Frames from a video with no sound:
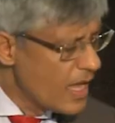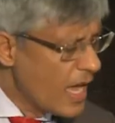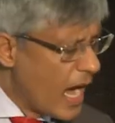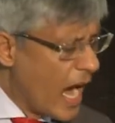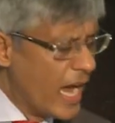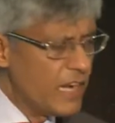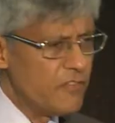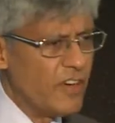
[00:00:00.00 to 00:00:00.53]

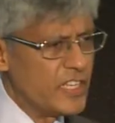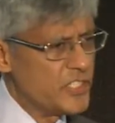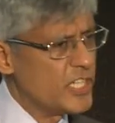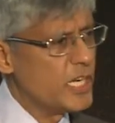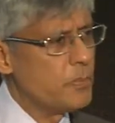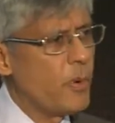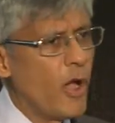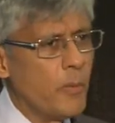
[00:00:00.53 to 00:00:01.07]
I
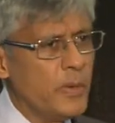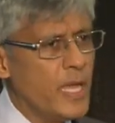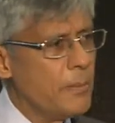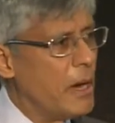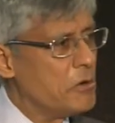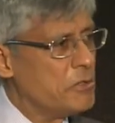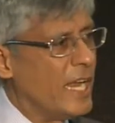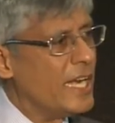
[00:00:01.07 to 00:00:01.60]
invested probably
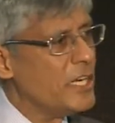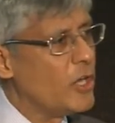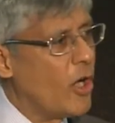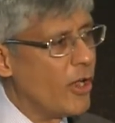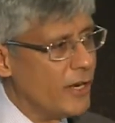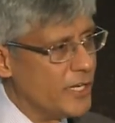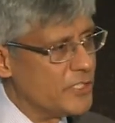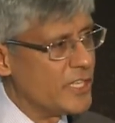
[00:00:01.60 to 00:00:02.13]
about
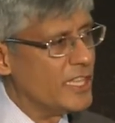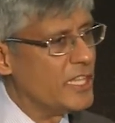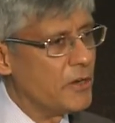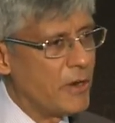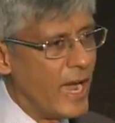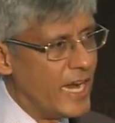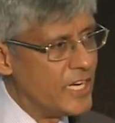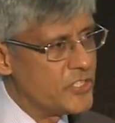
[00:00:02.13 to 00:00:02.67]
$10 in the
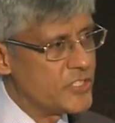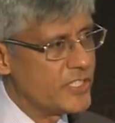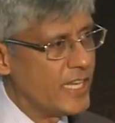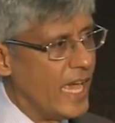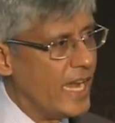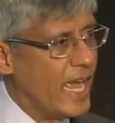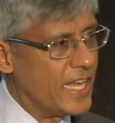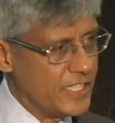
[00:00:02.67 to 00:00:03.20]
rights
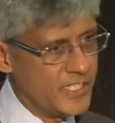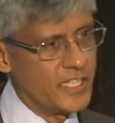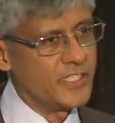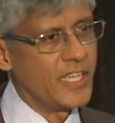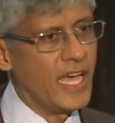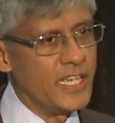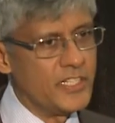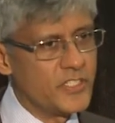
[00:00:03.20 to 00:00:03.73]
and
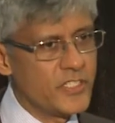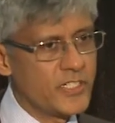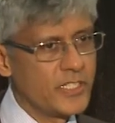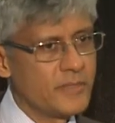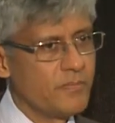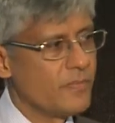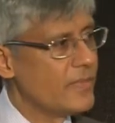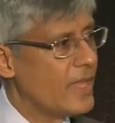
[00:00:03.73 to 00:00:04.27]
exercised,
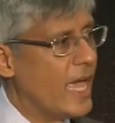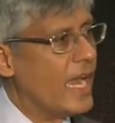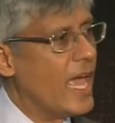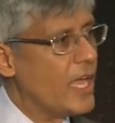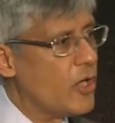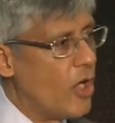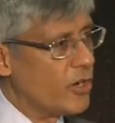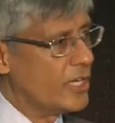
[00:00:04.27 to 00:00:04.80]
and
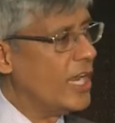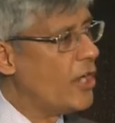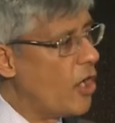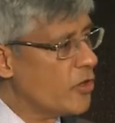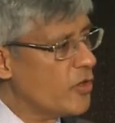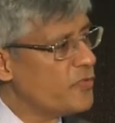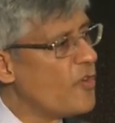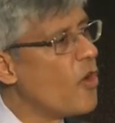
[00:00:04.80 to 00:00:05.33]
I got a
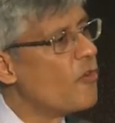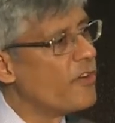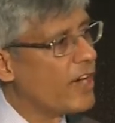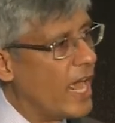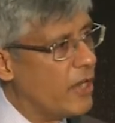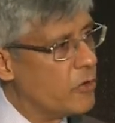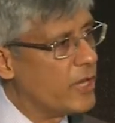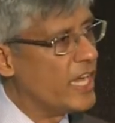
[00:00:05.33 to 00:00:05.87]
lot of over
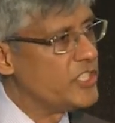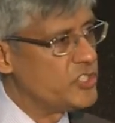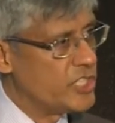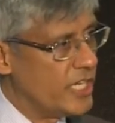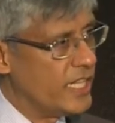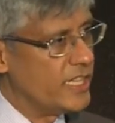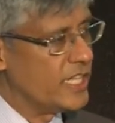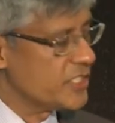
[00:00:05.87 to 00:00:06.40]

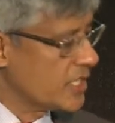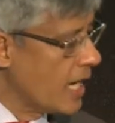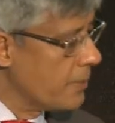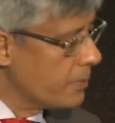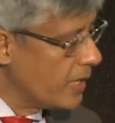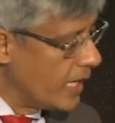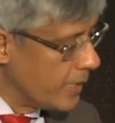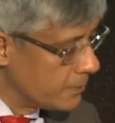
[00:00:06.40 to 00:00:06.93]
allocation in this
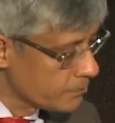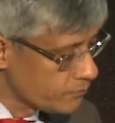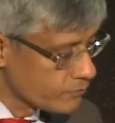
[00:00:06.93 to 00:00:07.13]
company.